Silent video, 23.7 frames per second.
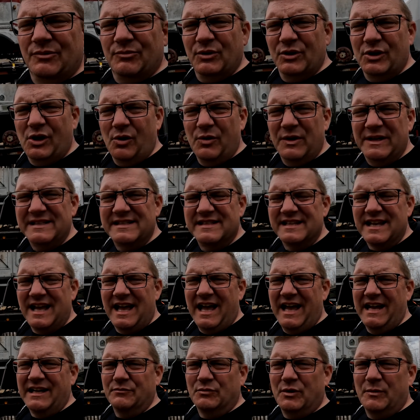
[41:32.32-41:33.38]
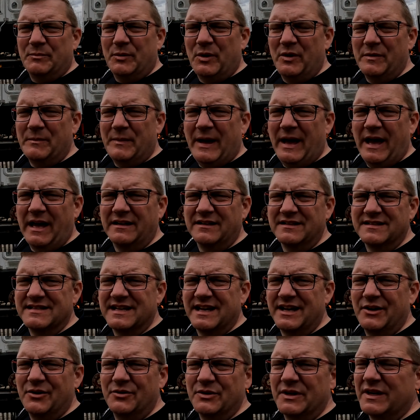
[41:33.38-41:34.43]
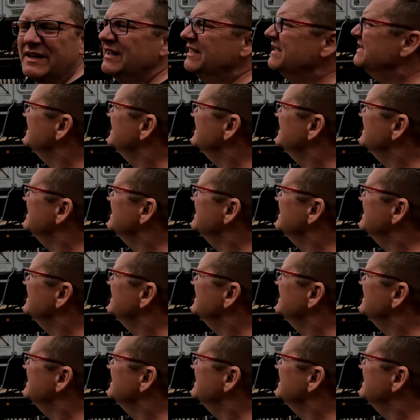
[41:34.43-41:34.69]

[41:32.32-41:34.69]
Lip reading: we'll go inside, we'll pull the panels out,